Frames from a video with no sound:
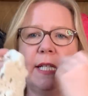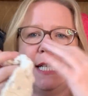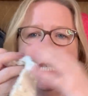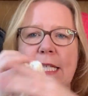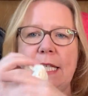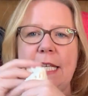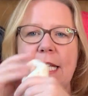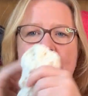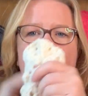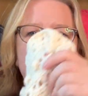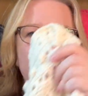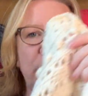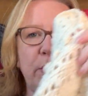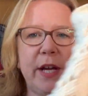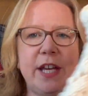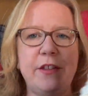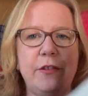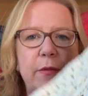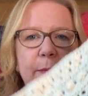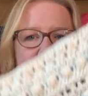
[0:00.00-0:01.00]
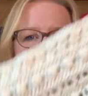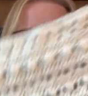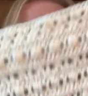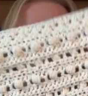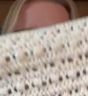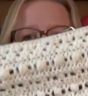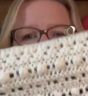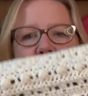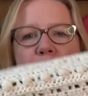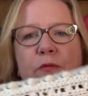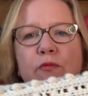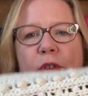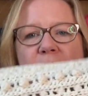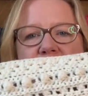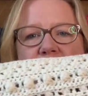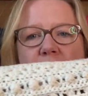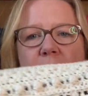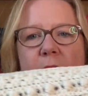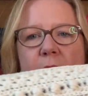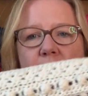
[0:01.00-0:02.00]
see that the way that the pattern is
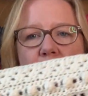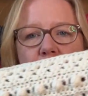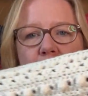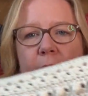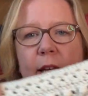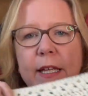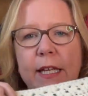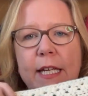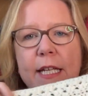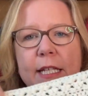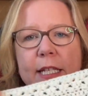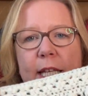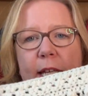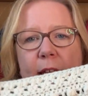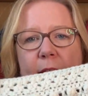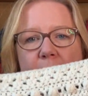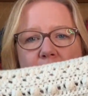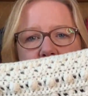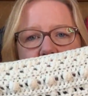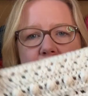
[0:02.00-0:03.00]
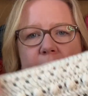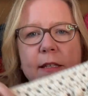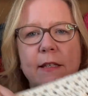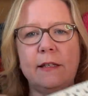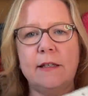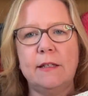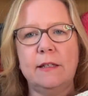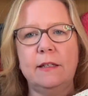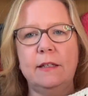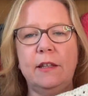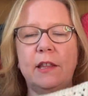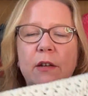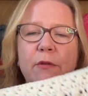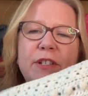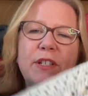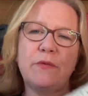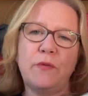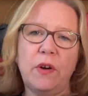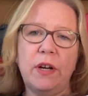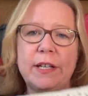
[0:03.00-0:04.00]
written is there
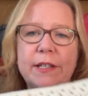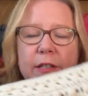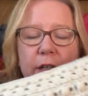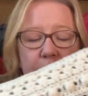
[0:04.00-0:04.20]
is a right side